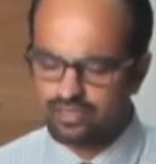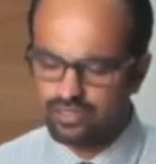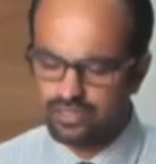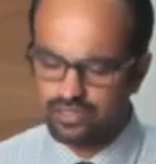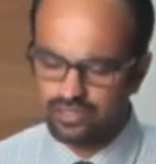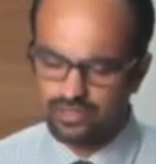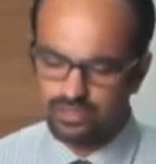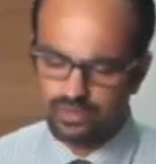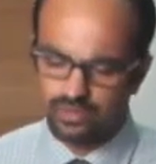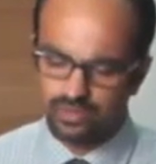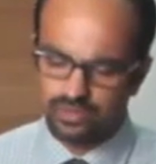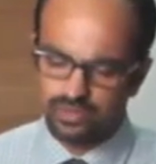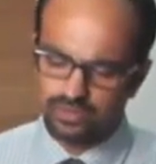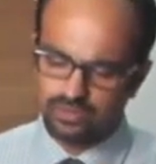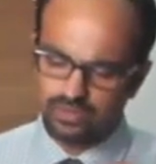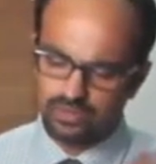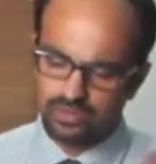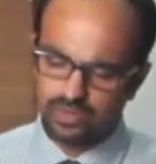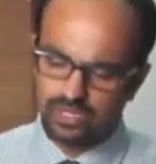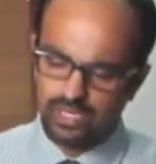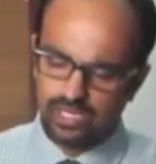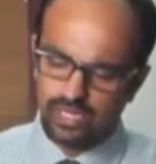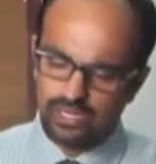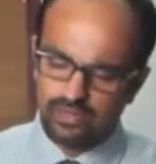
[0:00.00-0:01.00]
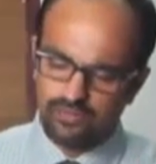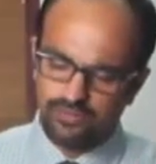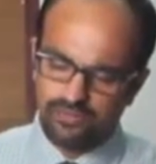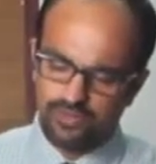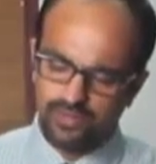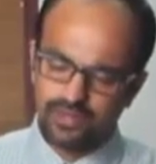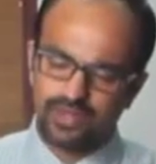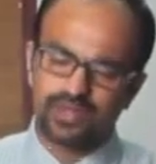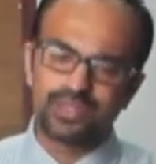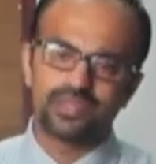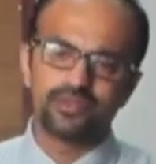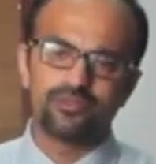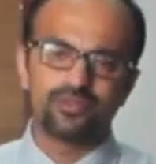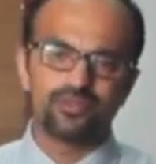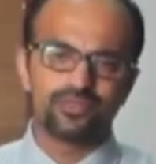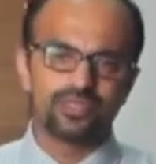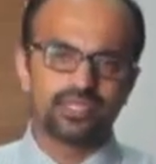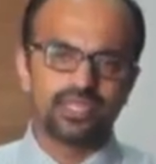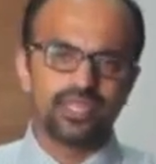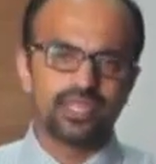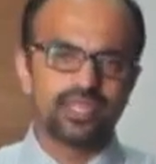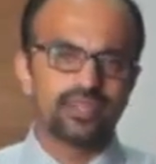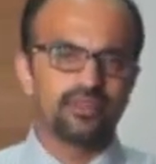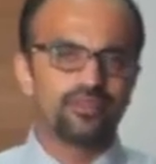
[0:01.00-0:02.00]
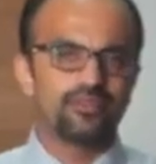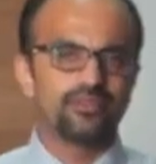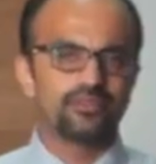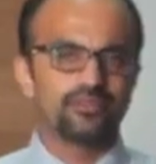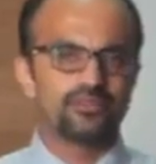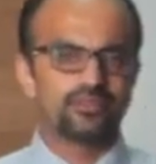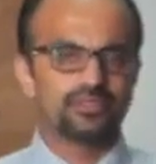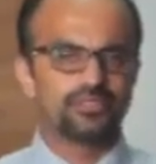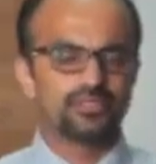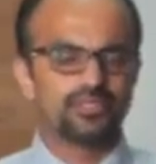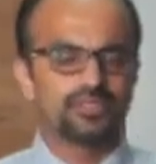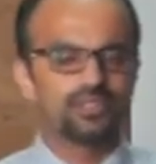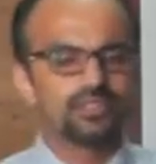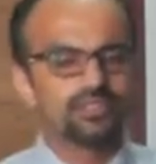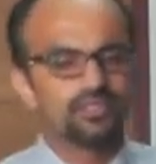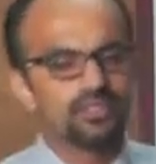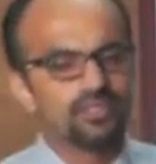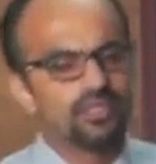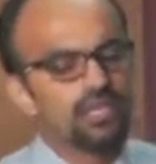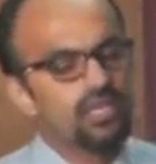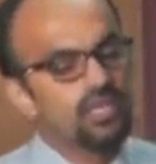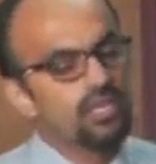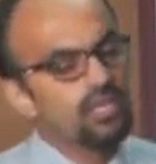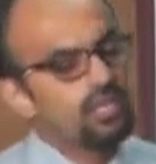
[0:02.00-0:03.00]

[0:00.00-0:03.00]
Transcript: you forget about the ad all on a sudden,